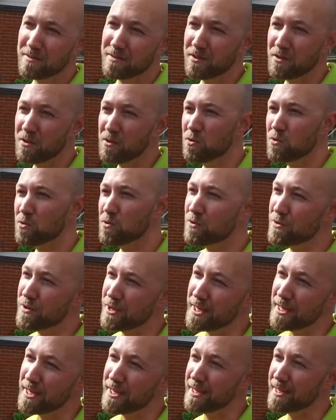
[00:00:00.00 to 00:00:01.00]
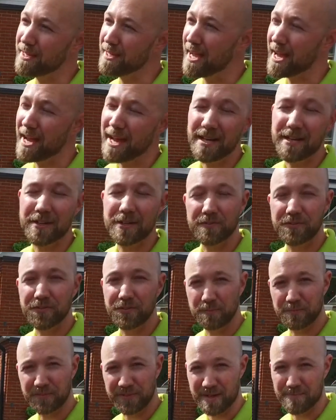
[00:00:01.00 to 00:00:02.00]
to the end of
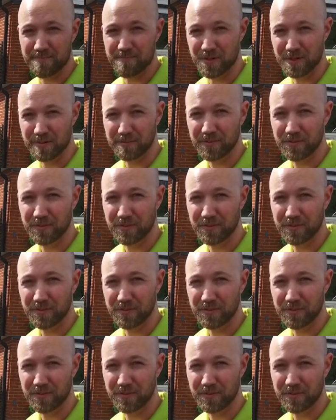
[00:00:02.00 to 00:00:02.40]
September,